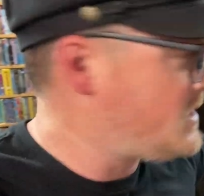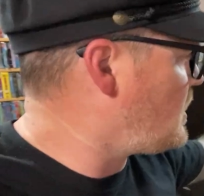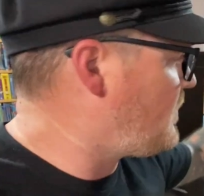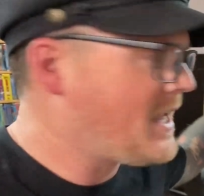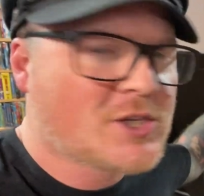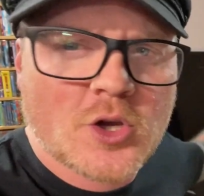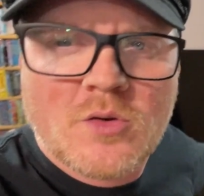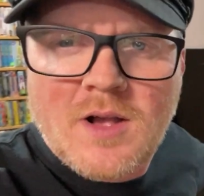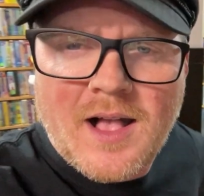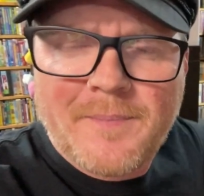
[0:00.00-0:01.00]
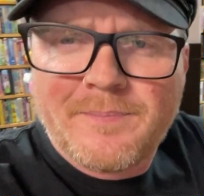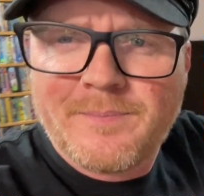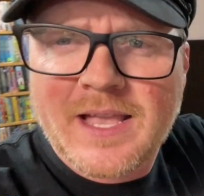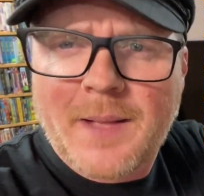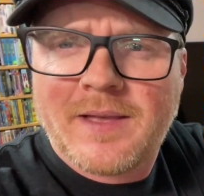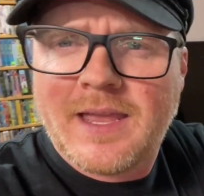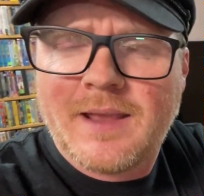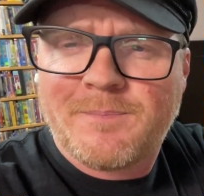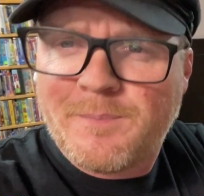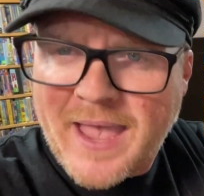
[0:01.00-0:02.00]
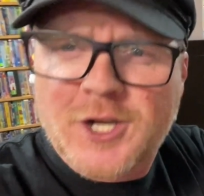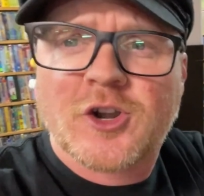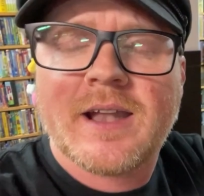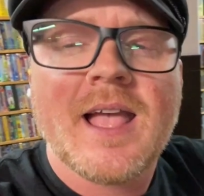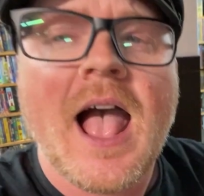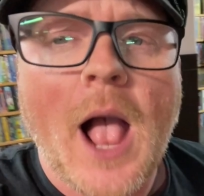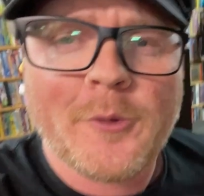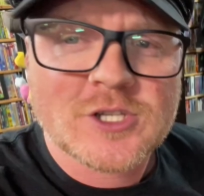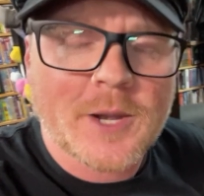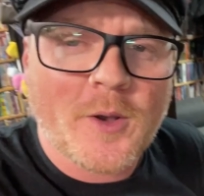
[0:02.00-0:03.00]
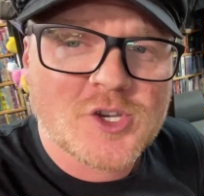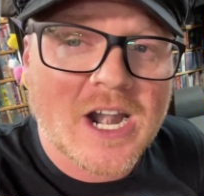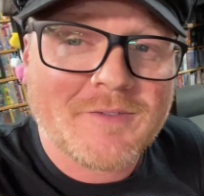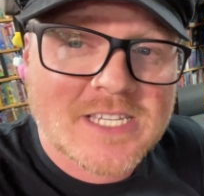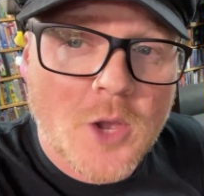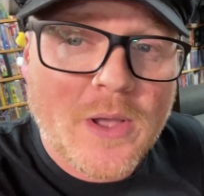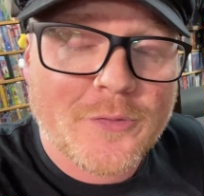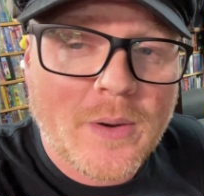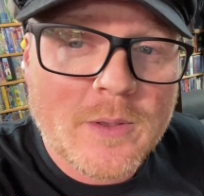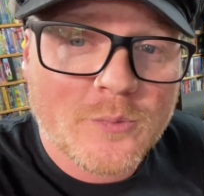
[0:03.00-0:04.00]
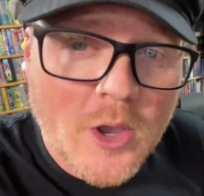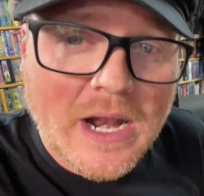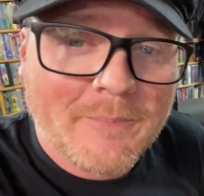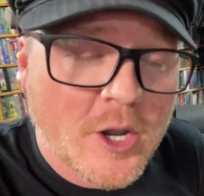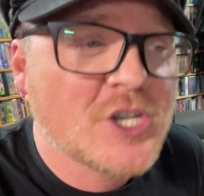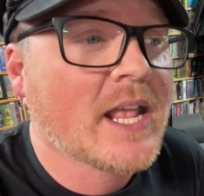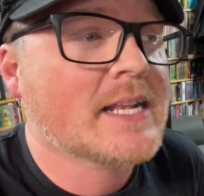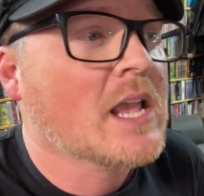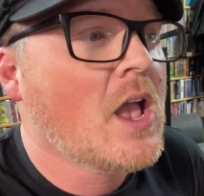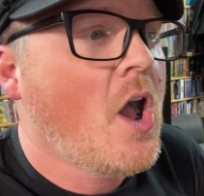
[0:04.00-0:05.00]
So if you guys do um, become a patron, I will send you post for every single month from the road. I appreciate it.